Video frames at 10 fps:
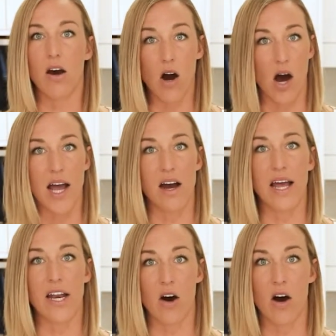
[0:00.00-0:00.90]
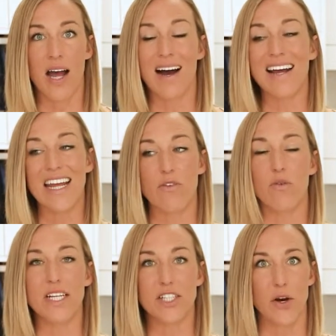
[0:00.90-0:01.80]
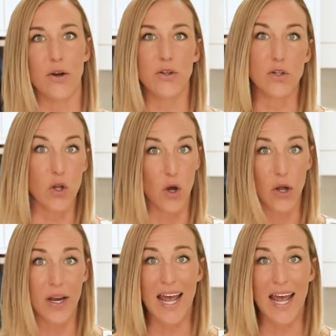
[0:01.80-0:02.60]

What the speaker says: higher and higher if we don't learn